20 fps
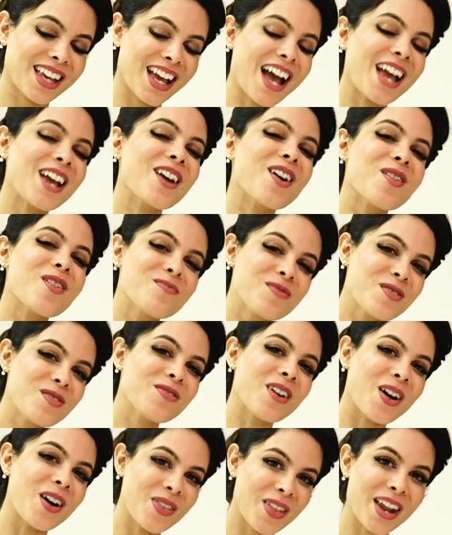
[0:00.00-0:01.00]
I hope you
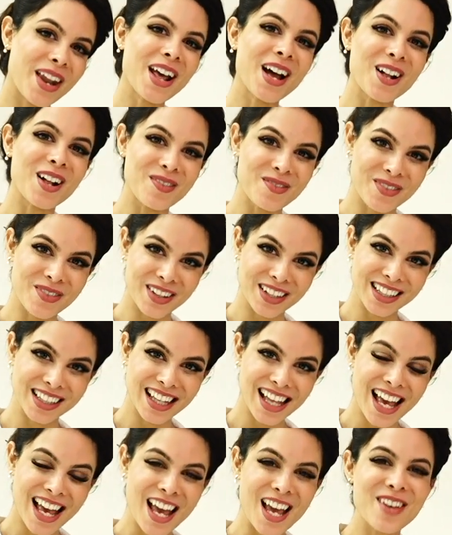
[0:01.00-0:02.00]
found that helpful.
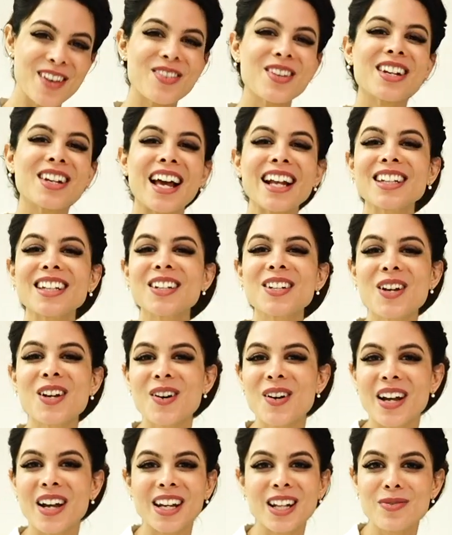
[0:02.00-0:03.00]
If you'd like to
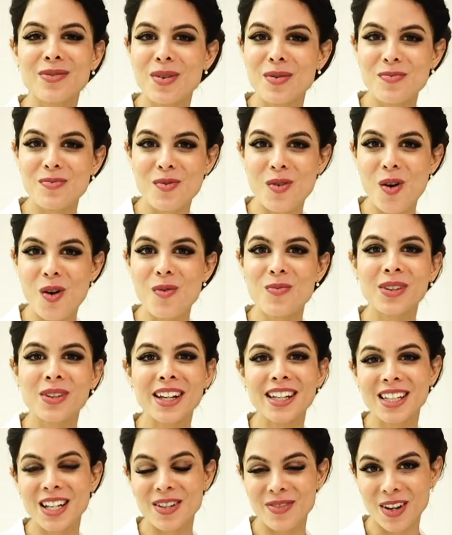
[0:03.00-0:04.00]
know a little bit more,
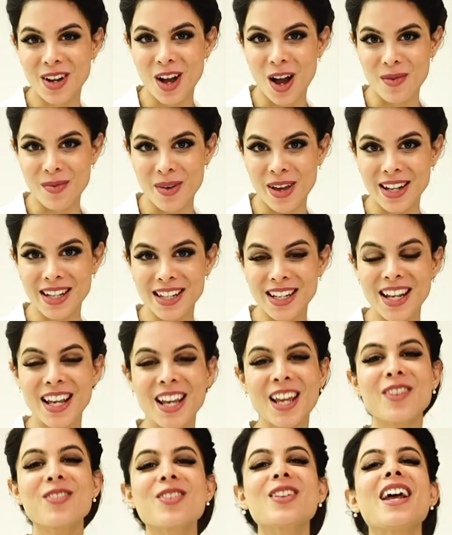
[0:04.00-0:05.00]
please leave a comment.
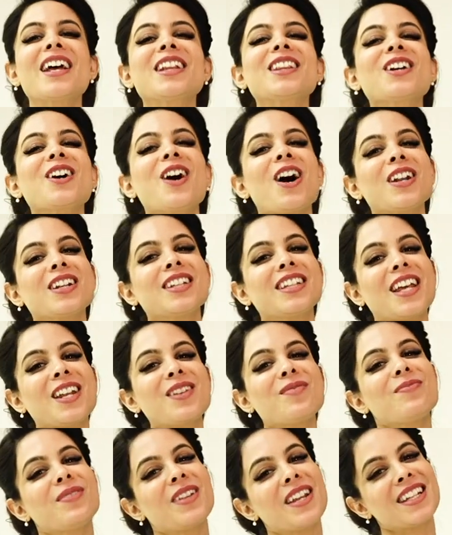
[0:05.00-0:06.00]
If you like the
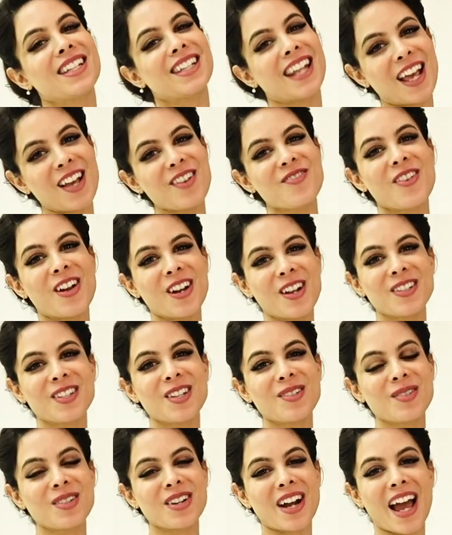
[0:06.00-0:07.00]
content, please like, follow,
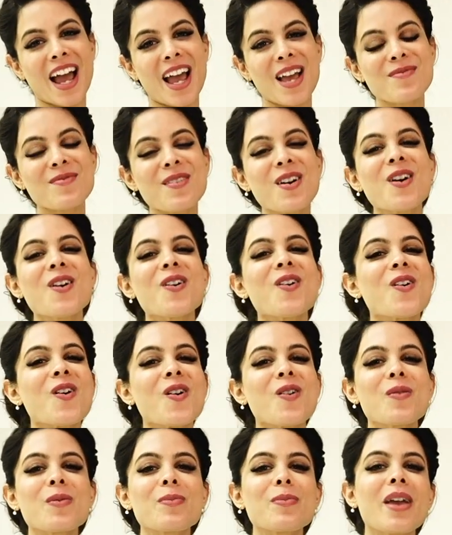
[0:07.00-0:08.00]
subscribe,
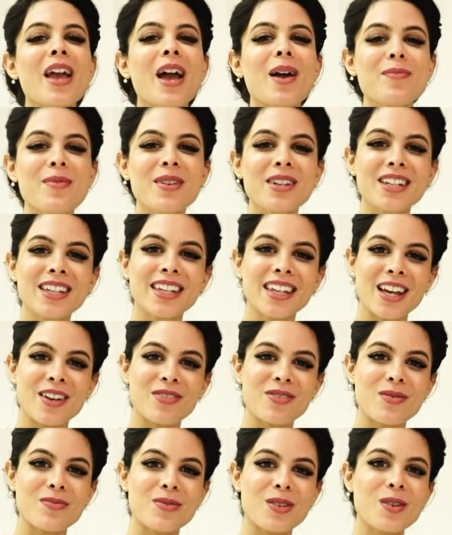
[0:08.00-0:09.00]
or we'd be happy to hear
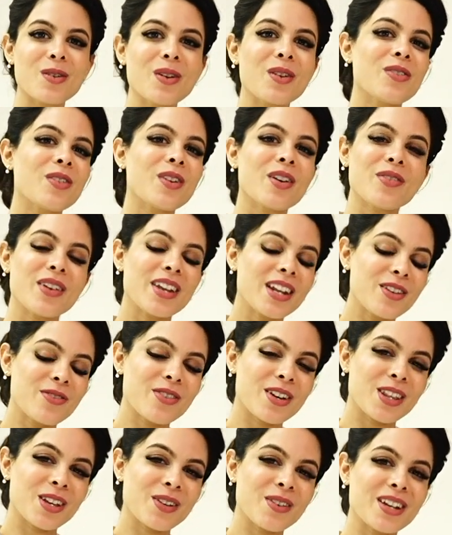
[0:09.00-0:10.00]
from you if you have any
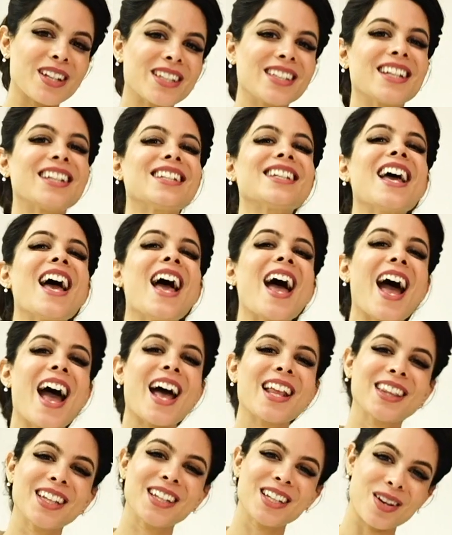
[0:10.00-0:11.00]
further questions
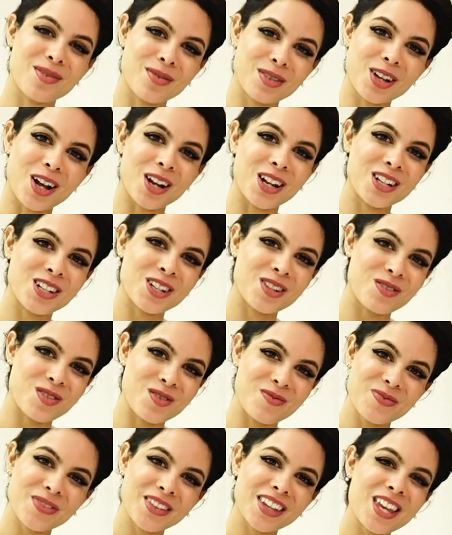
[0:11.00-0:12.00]
at the dermatology
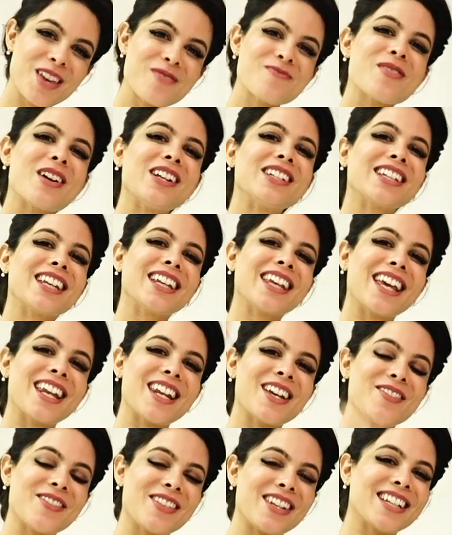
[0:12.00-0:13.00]
room. Keep well, skincare
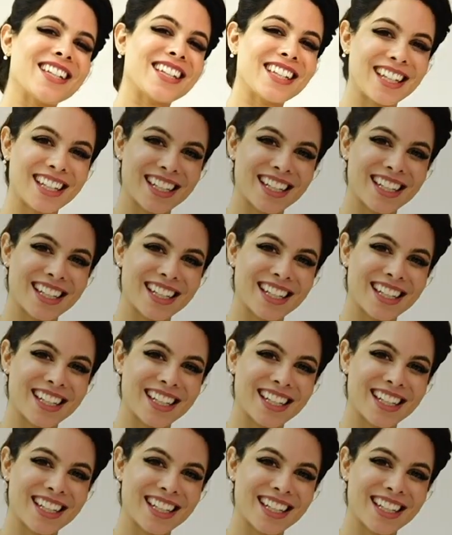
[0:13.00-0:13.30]
lovelies.